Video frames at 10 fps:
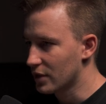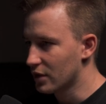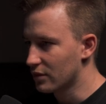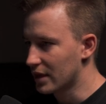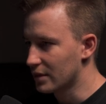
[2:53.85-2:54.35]

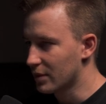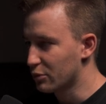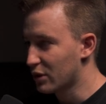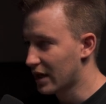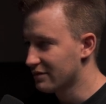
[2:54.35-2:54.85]
All right, but
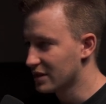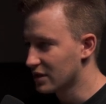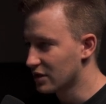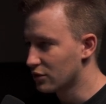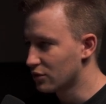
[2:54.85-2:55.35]
we
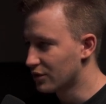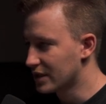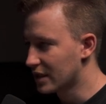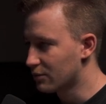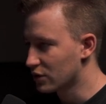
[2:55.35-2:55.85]
obviously need to do the
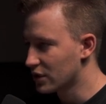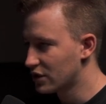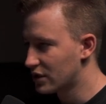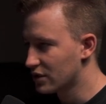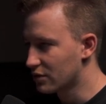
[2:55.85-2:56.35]
same
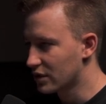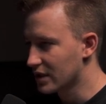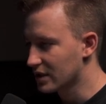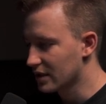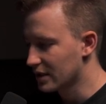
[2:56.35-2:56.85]
procedure. So we're
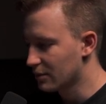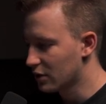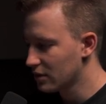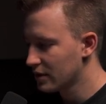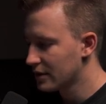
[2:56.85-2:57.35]
gonna select them
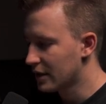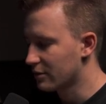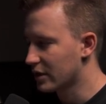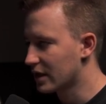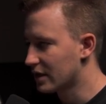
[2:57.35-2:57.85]
all.
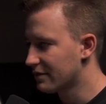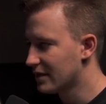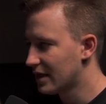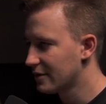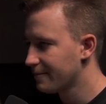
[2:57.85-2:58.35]
I'm gonna hit
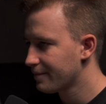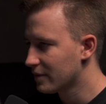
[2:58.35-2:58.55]
F9.